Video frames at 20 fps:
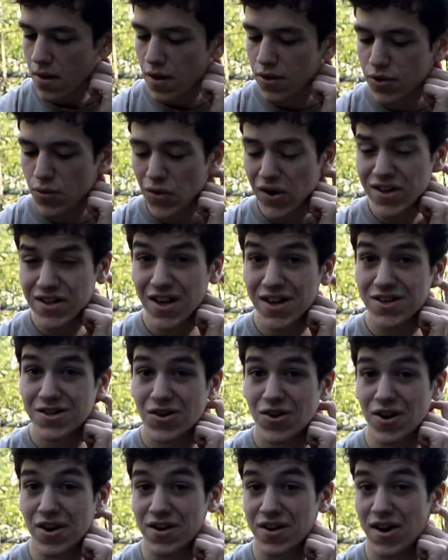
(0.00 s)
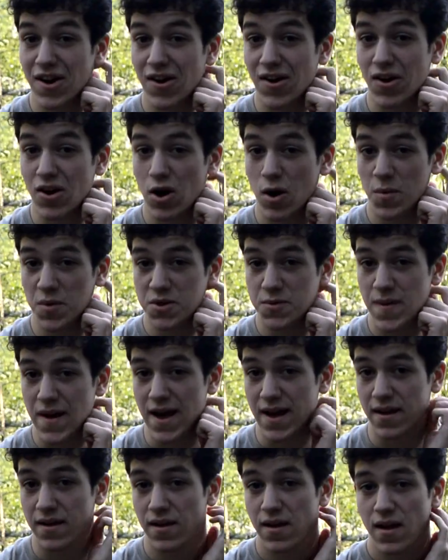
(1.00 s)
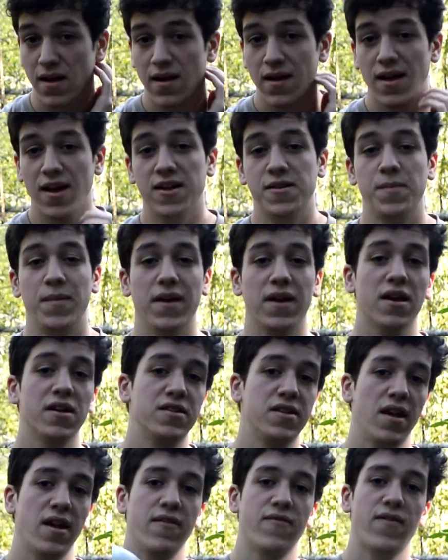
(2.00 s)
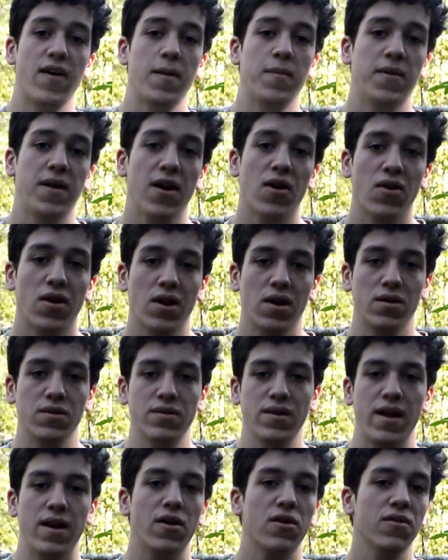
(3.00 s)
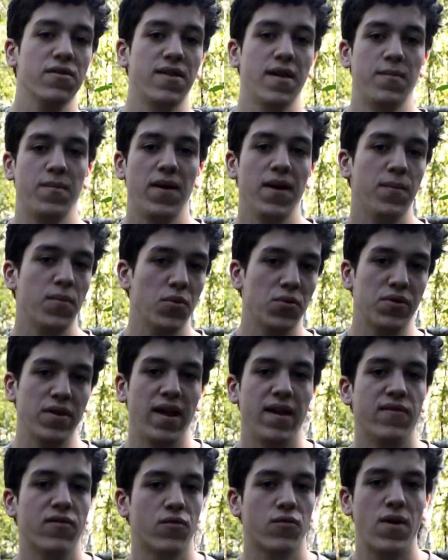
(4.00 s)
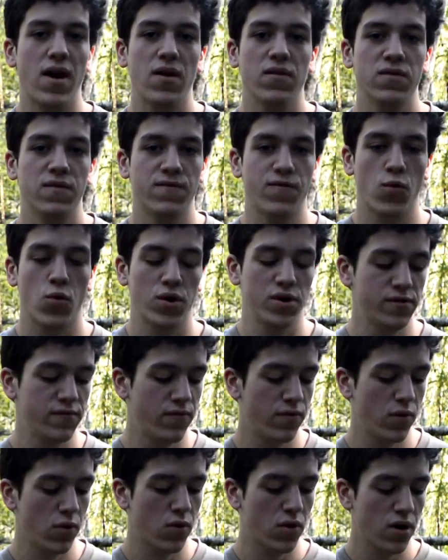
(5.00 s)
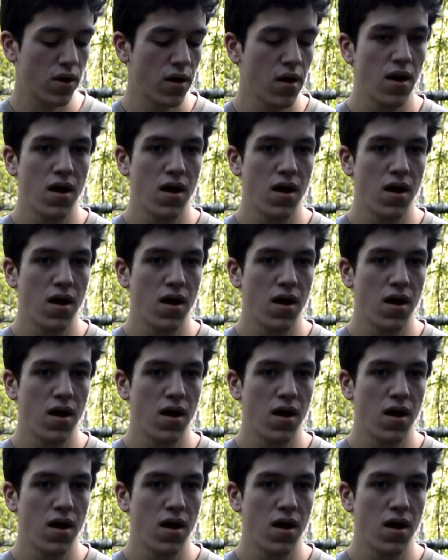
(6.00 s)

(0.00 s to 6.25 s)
The reason I started carrying garbage bag is because if I'm carrying litter that people leave around the forest floor,